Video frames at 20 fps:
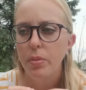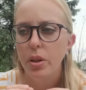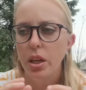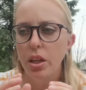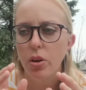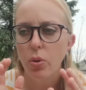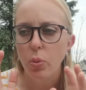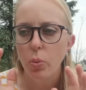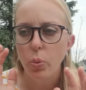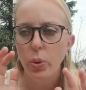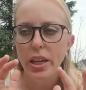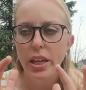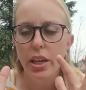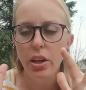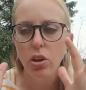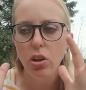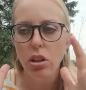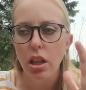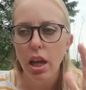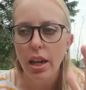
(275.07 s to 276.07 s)
You know, we
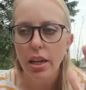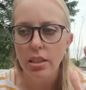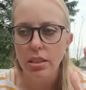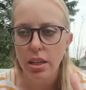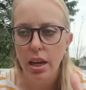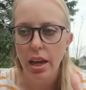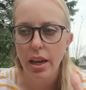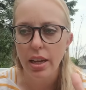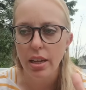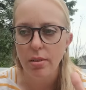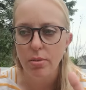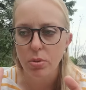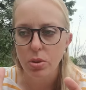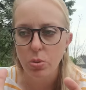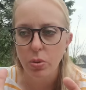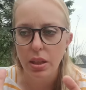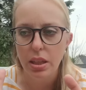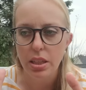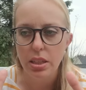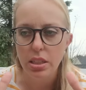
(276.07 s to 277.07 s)
hear a lot of
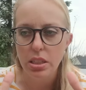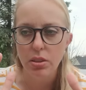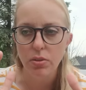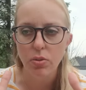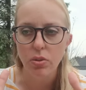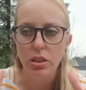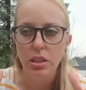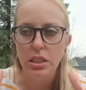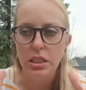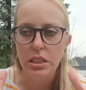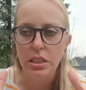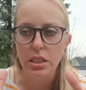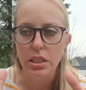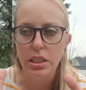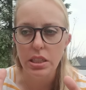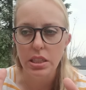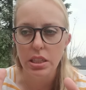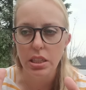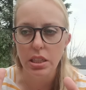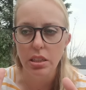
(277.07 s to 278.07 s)
times within different
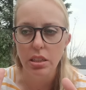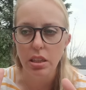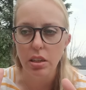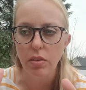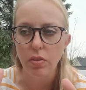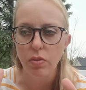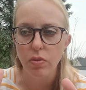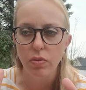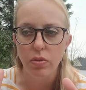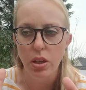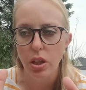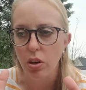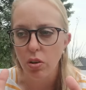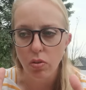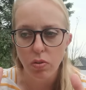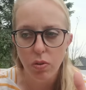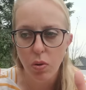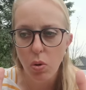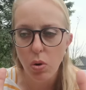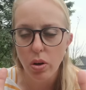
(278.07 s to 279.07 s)
detailing, you know,
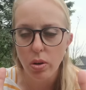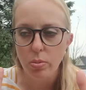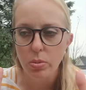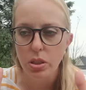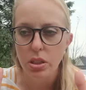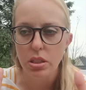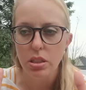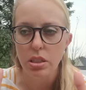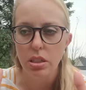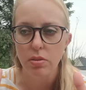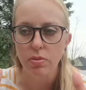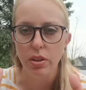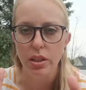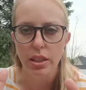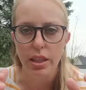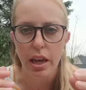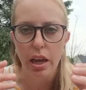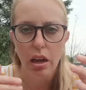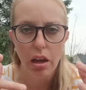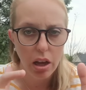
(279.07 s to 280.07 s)
forums and stuff
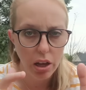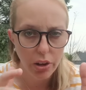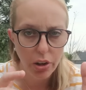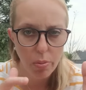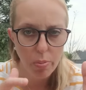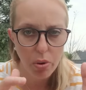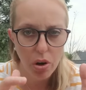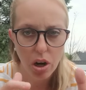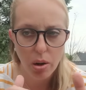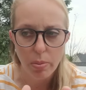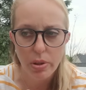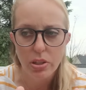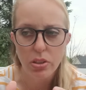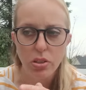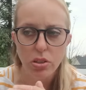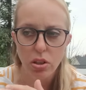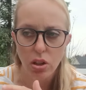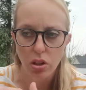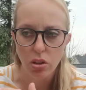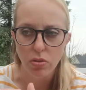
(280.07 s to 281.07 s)
like that, under
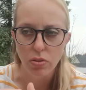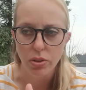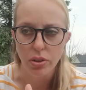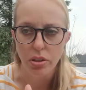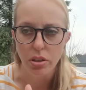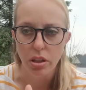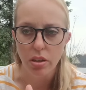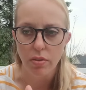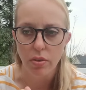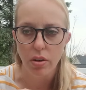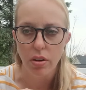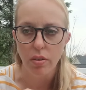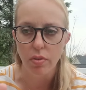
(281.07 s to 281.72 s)
promise, over deliver.